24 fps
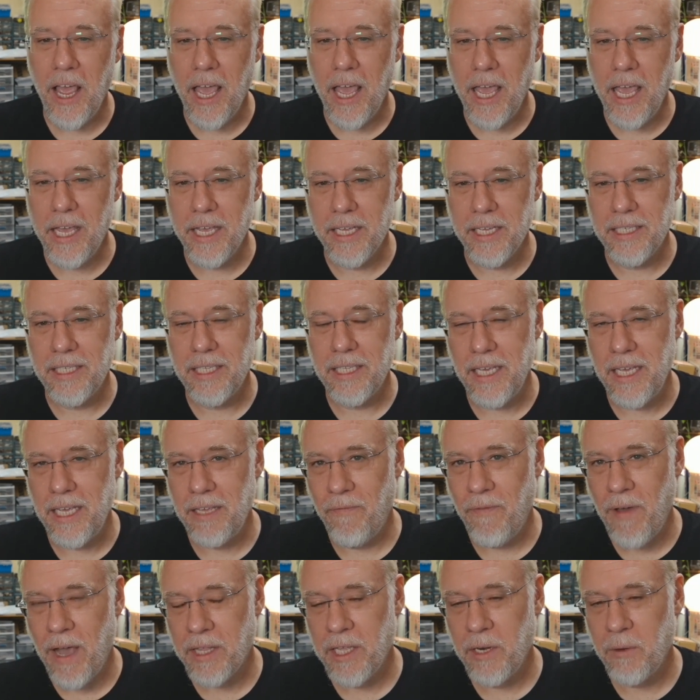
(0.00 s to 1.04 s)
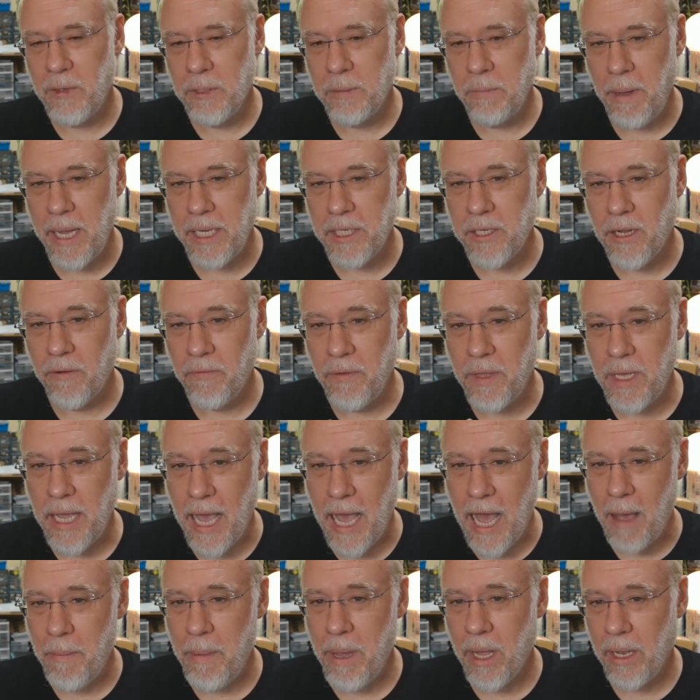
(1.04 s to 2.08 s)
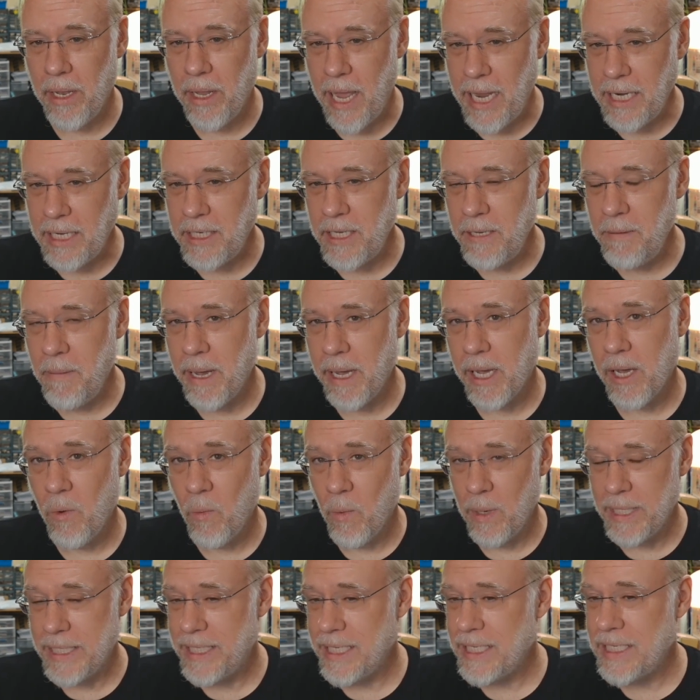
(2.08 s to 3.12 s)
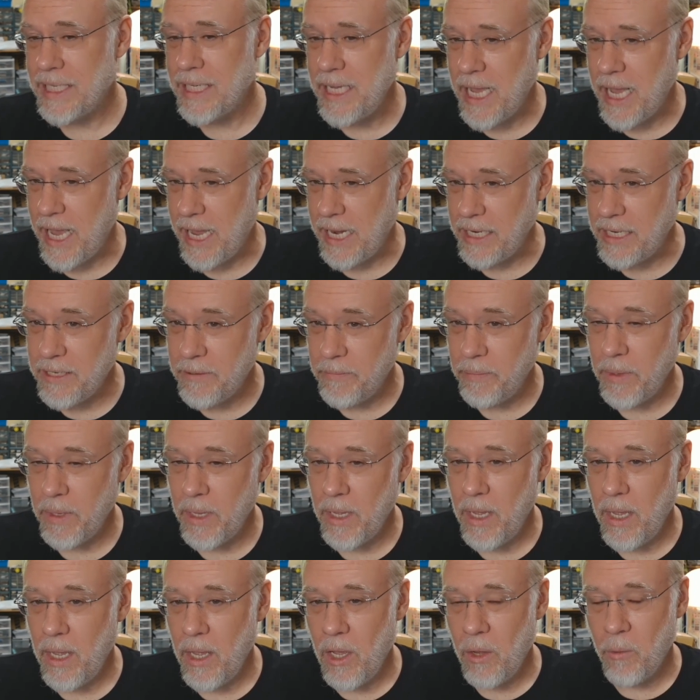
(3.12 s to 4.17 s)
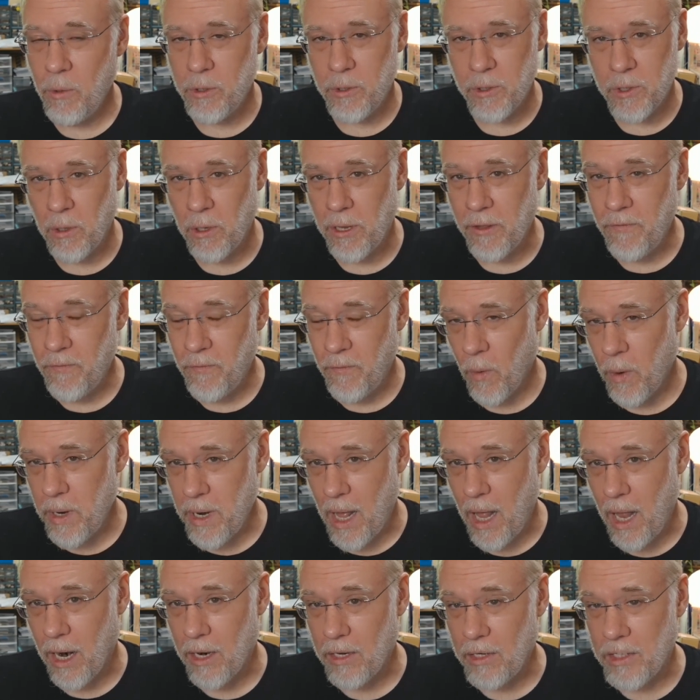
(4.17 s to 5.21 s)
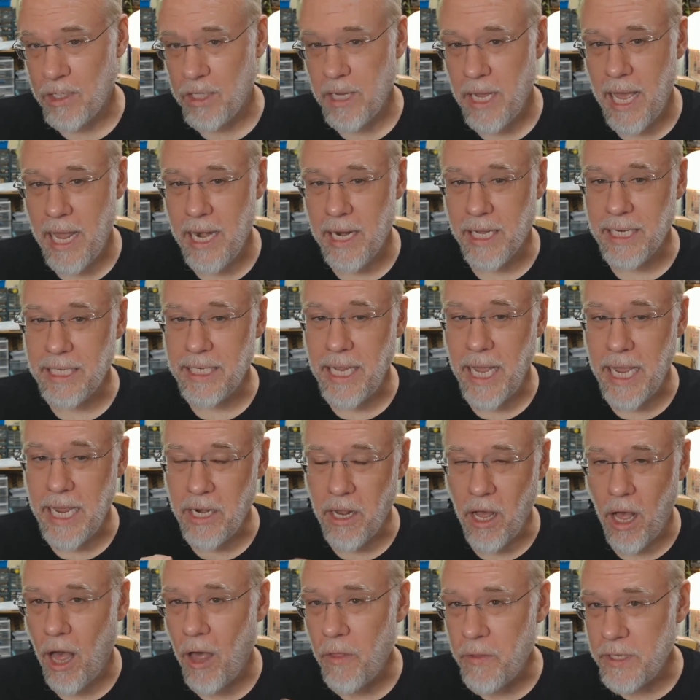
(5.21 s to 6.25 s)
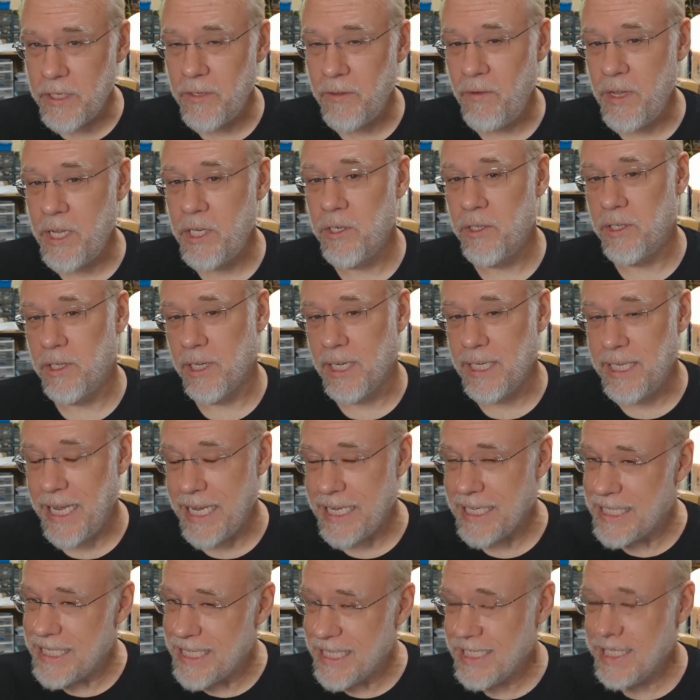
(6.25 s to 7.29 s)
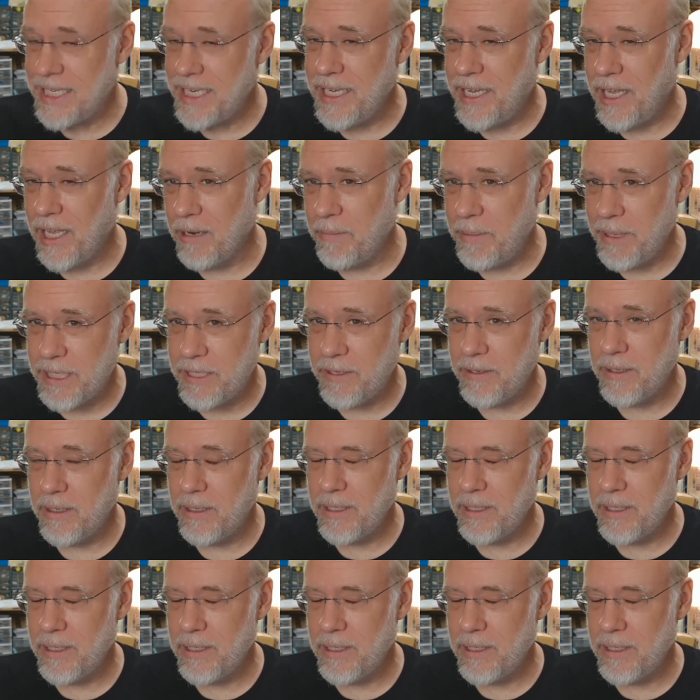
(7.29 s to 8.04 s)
is the fact that it was based off the Atmel ATmega 168, which was only $4, and it contained all these features. It contained 16 kilobytes